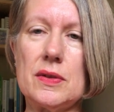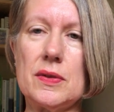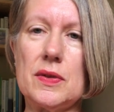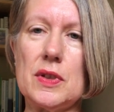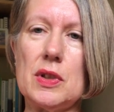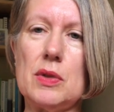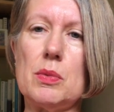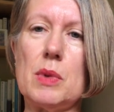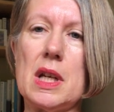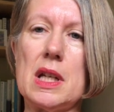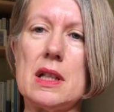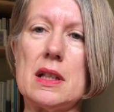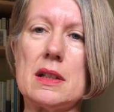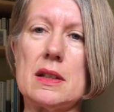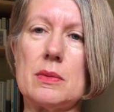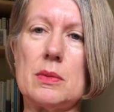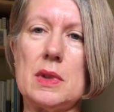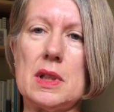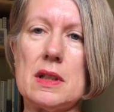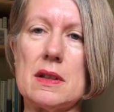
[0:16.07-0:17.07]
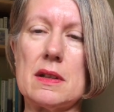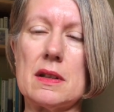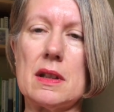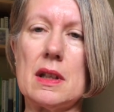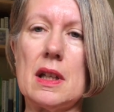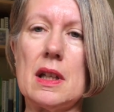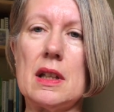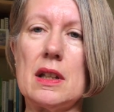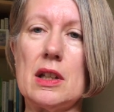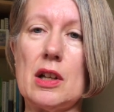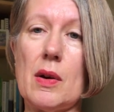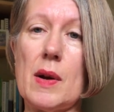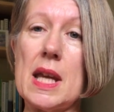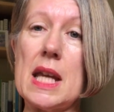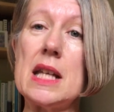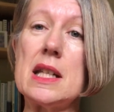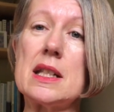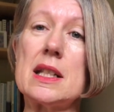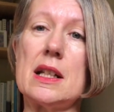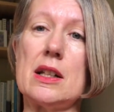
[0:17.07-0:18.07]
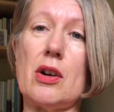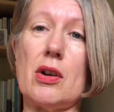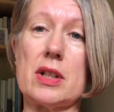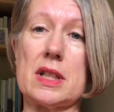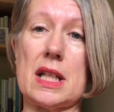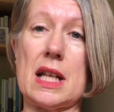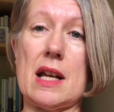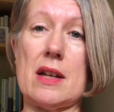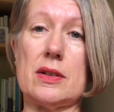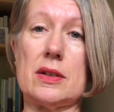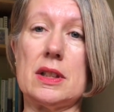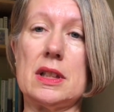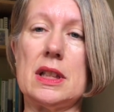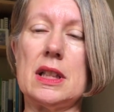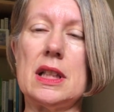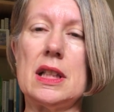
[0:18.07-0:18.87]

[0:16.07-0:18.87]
few weeks with going into lockdown.